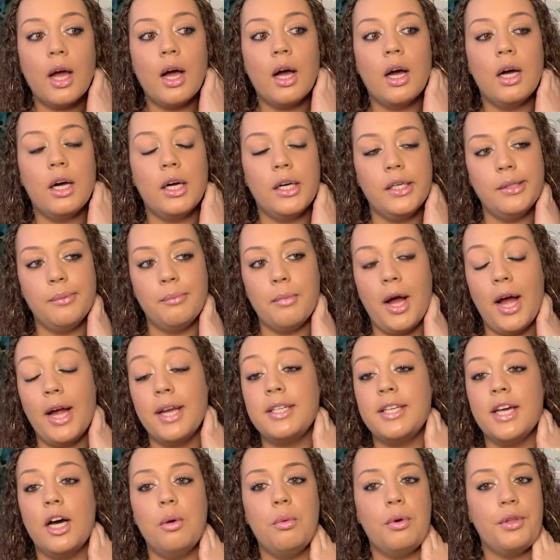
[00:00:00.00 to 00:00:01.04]
I
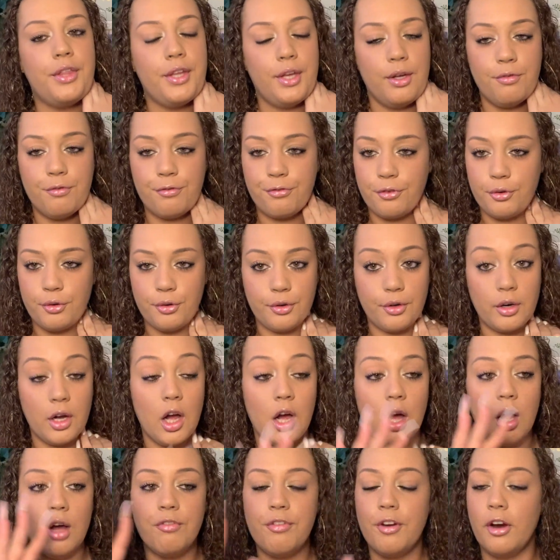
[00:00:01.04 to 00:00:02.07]
dealt with him for
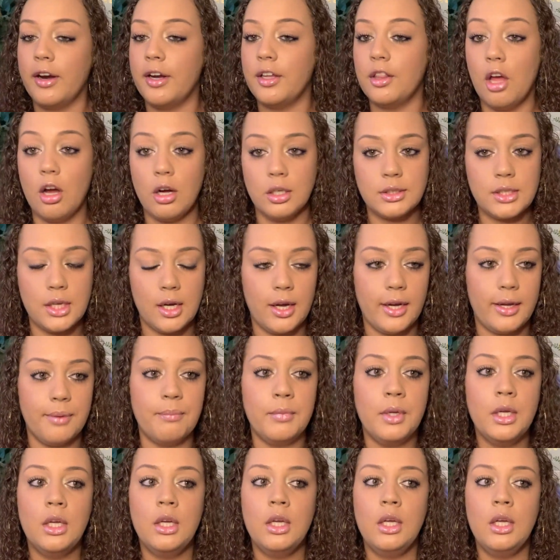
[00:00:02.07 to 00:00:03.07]
a very long time.